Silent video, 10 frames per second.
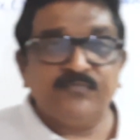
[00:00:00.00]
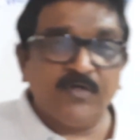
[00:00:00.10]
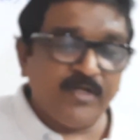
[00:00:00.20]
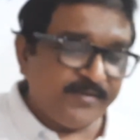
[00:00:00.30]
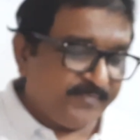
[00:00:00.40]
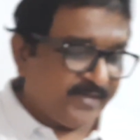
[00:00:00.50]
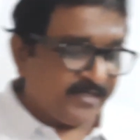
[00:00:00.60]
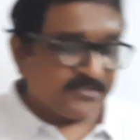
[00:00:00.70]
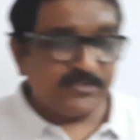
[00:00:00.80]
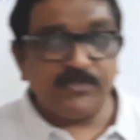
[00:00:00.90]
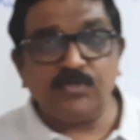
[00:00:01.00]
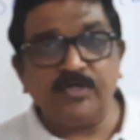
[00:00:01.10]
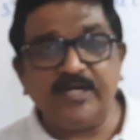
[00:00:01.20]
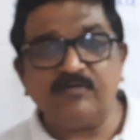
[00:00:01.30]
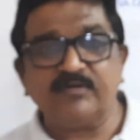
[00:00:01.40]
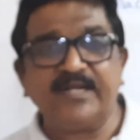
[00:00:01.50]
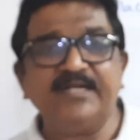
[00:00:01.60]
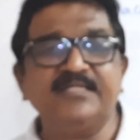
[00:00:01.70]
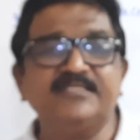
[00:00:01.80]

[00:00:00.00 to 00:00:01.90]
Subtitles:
You don't have to write